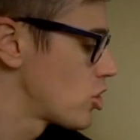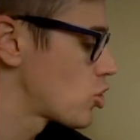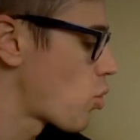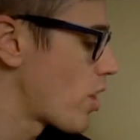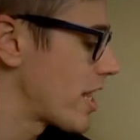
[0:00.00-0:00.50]

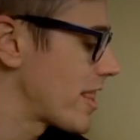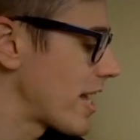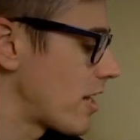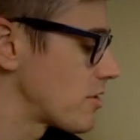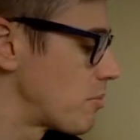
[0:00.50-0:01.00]

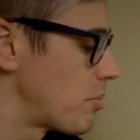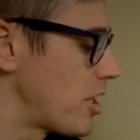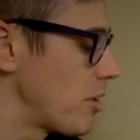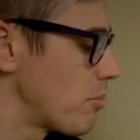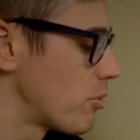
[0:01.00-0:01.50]
20,000
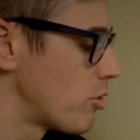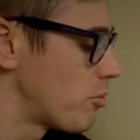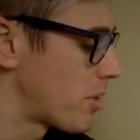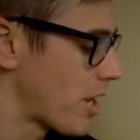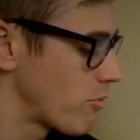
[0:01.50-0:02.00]
people,
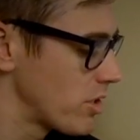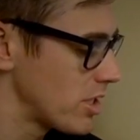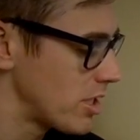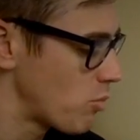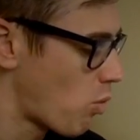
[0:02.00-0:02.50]
but I
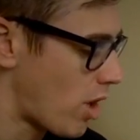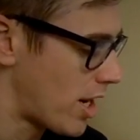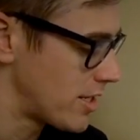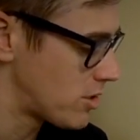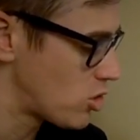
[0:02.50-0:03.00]
really
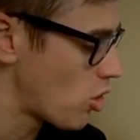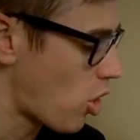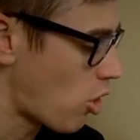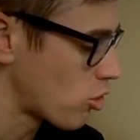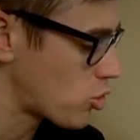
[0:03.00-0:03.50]
want
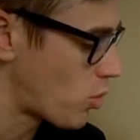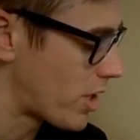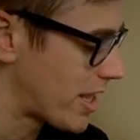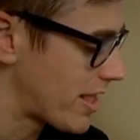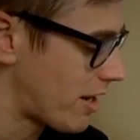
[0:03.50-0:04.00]
all
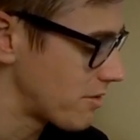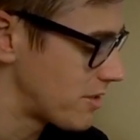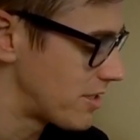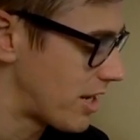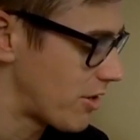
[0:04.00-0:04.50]

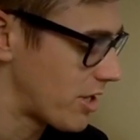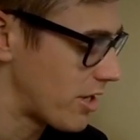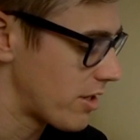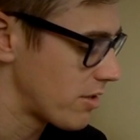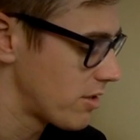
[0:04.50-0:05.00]
20,000 down
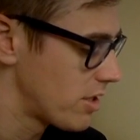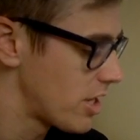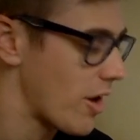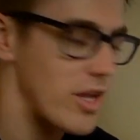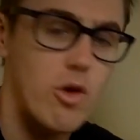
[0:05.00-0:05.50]
here.
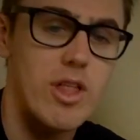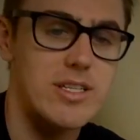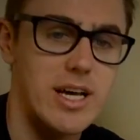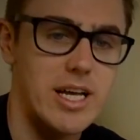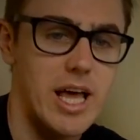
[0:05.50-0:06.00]
Now, I know that's
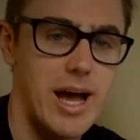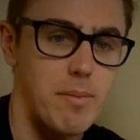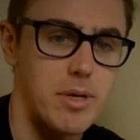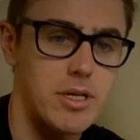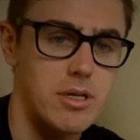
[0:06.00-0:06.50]
not going to
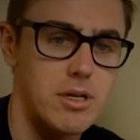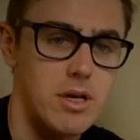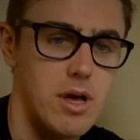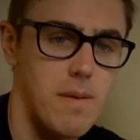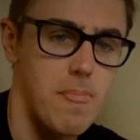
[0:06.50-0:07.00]
happen
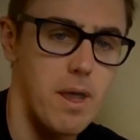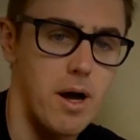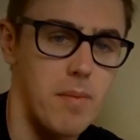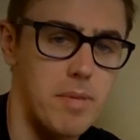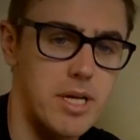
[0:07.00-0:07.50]

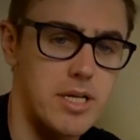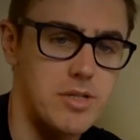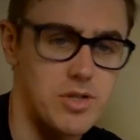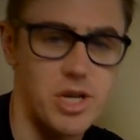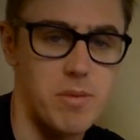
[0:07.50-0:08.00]
because
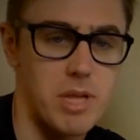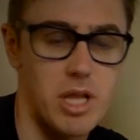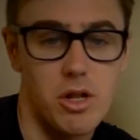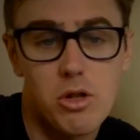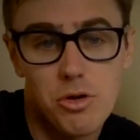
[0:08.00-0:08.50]
there's going to be a
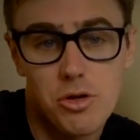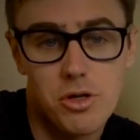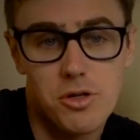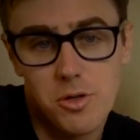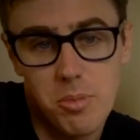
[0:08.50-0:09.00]
lot of
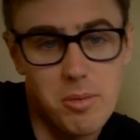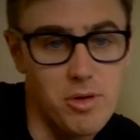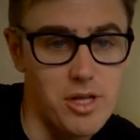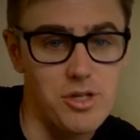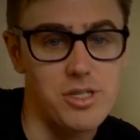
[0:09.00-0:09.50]
lurkers or people
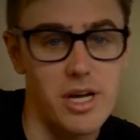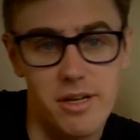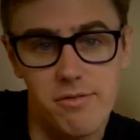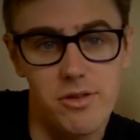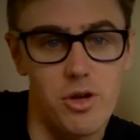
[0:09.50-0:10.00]
that just kind
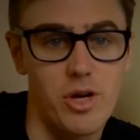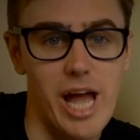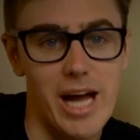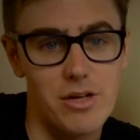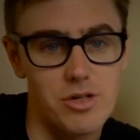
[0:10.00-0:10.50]
of,
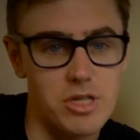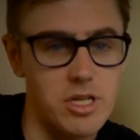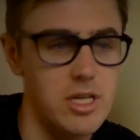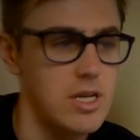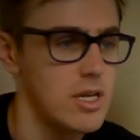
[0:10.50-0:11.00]
casually.